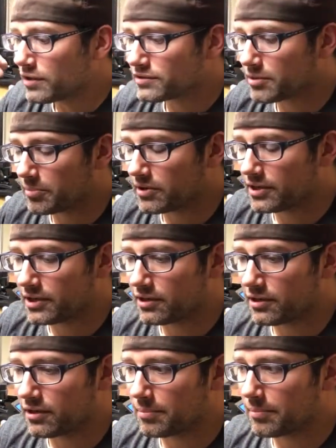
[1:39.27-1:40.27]
some of the
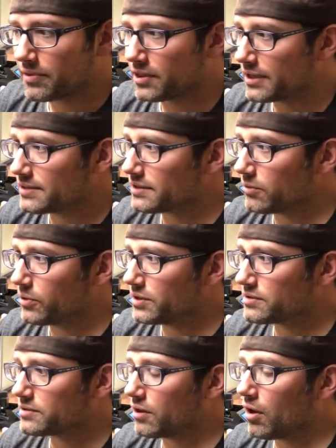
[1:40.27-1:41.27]
things that we
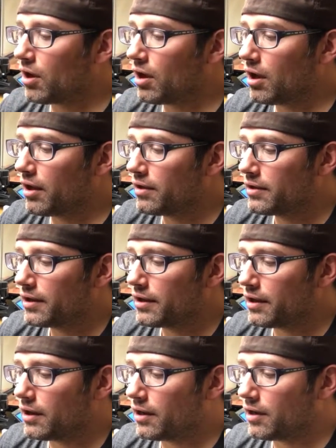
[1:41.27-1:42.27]
saw
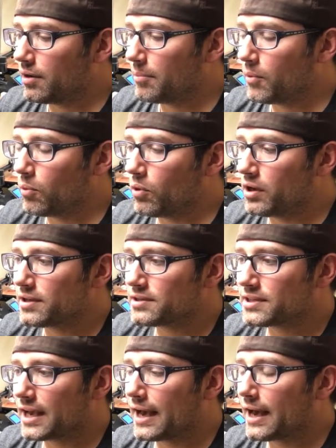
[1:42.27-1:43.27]

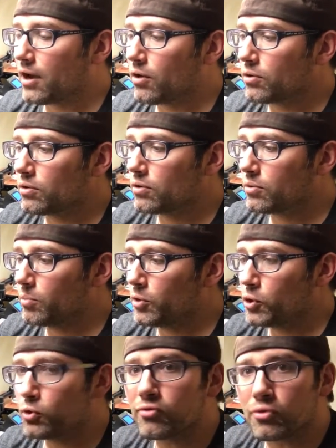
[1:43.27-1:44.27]
was how
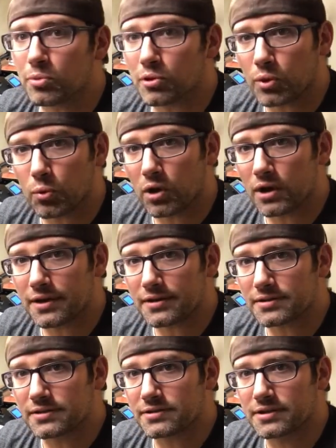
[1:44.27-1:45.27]
maneuverable it
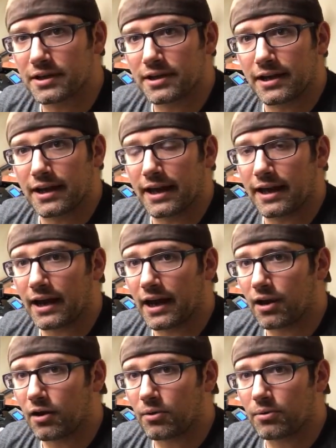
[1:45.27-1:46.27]
was, and
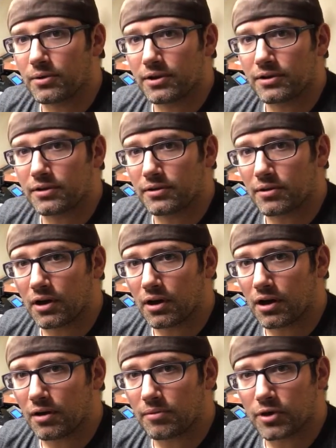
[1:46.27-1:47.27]
how
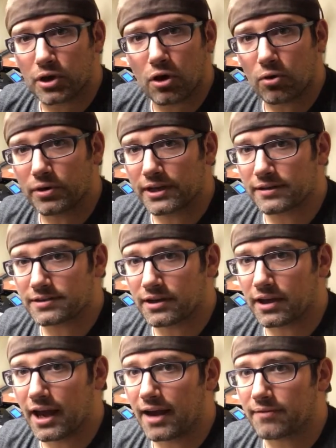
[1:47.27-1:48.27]
the coding is
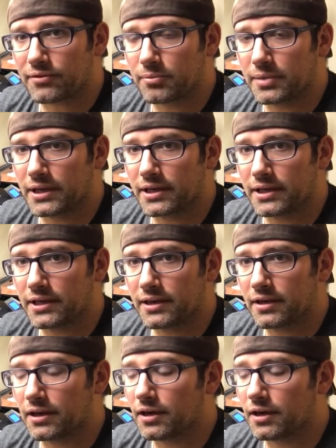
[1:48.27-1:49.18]
going to have to be